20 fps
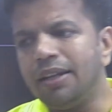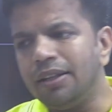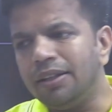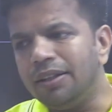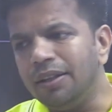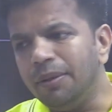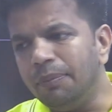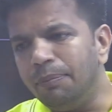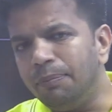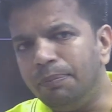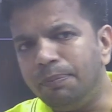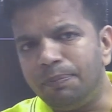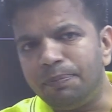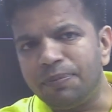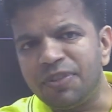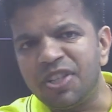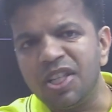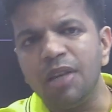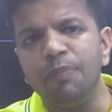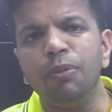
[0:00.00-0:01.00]
the
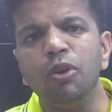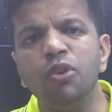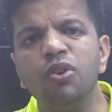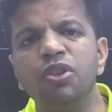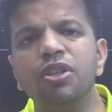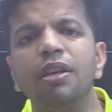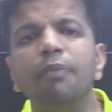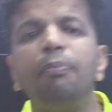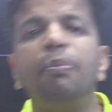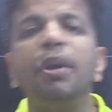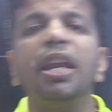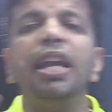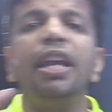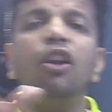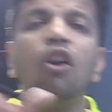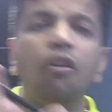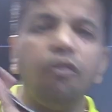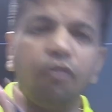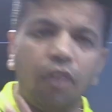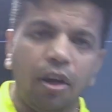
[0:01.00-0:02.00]
CPU is the brain
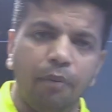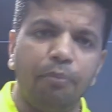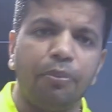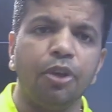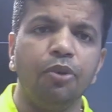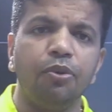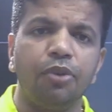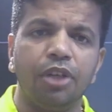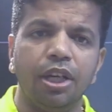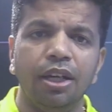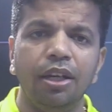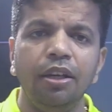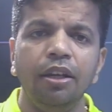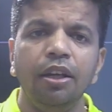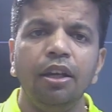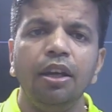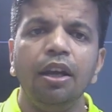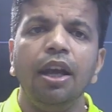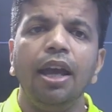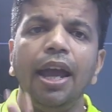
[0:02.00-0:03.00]
of computer,
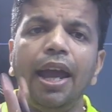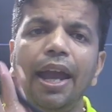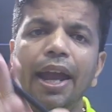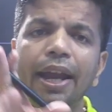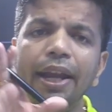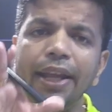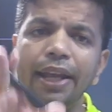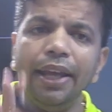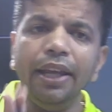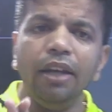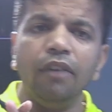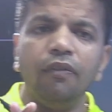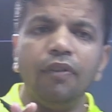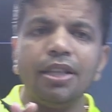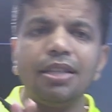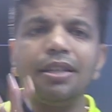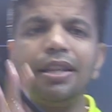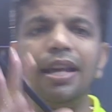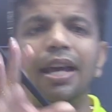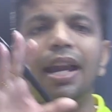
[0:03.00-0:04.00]
and in which
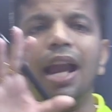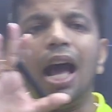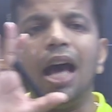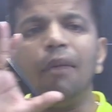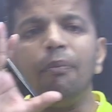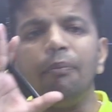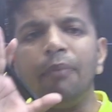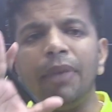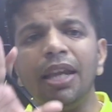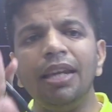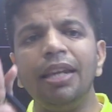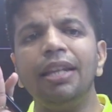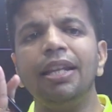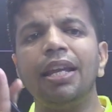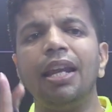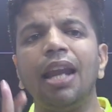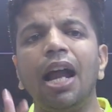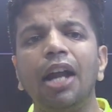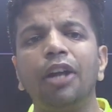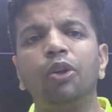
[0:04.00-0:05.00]
there are
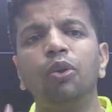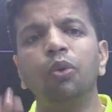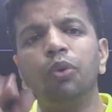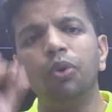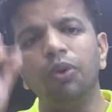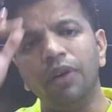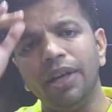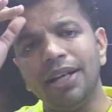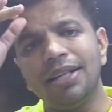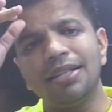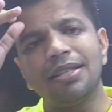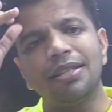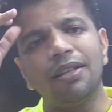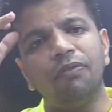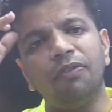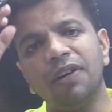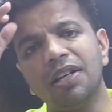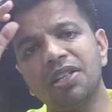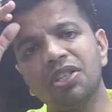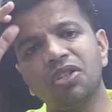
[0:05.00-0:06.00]
two units. The
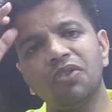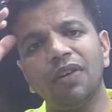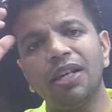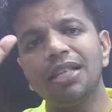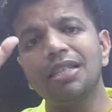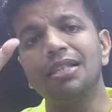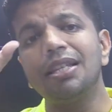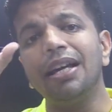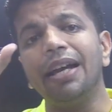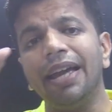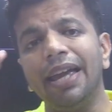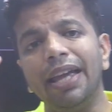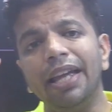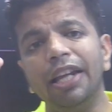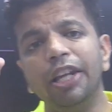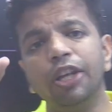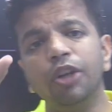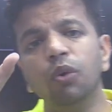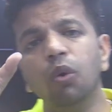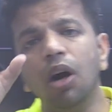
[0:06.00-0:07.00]
first one is the
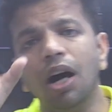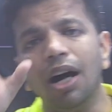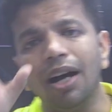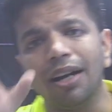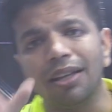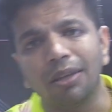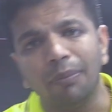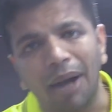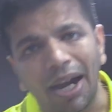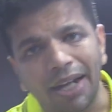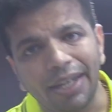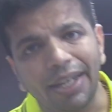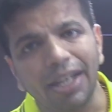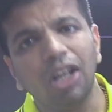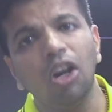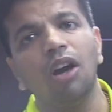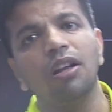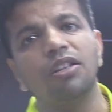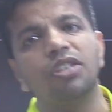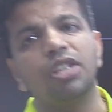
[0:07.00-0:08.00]
ALU, arithmetic
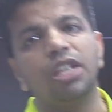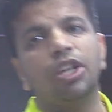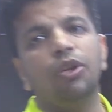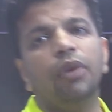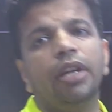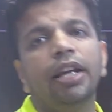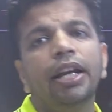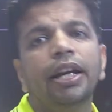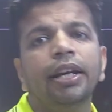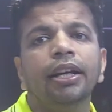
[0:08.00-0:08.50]
logic unit,